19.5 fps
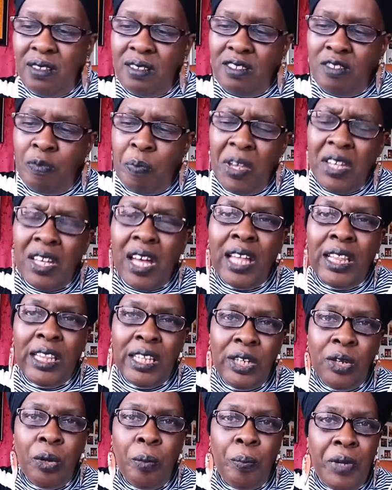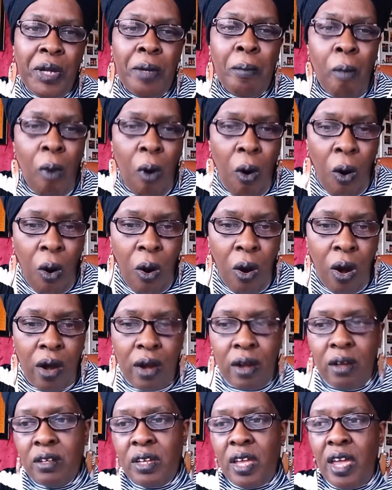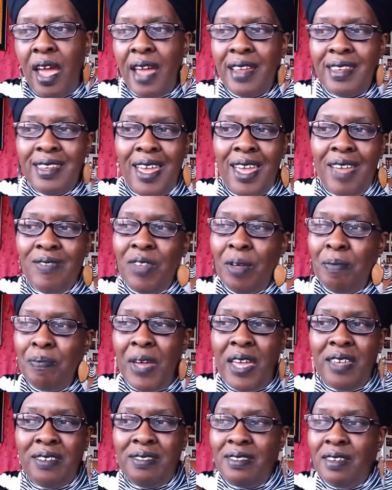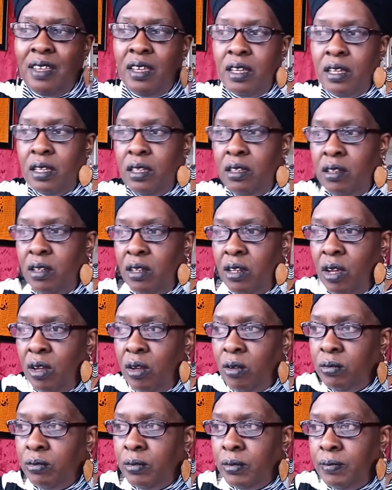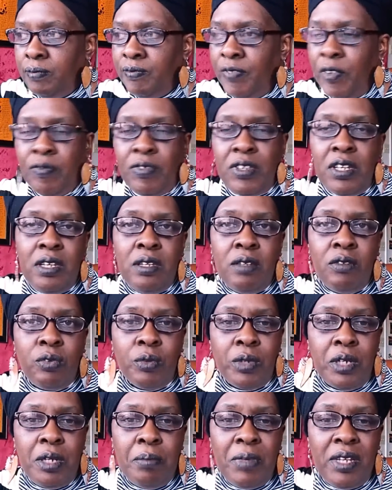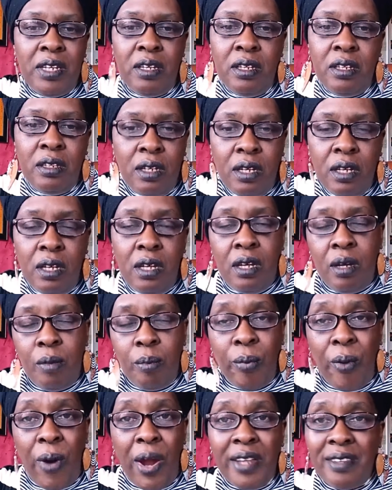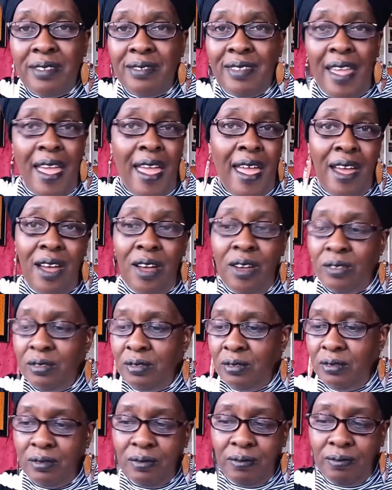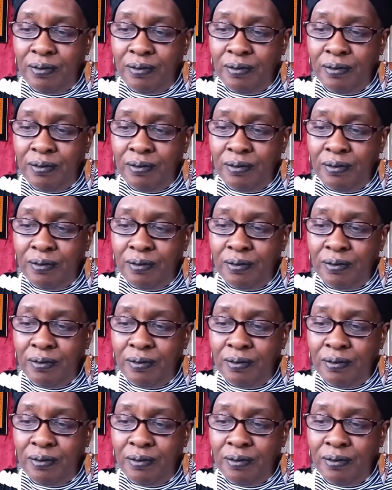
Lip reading: speak a little bit more. Okay, I gave the basic, 15, 20 minute breaks down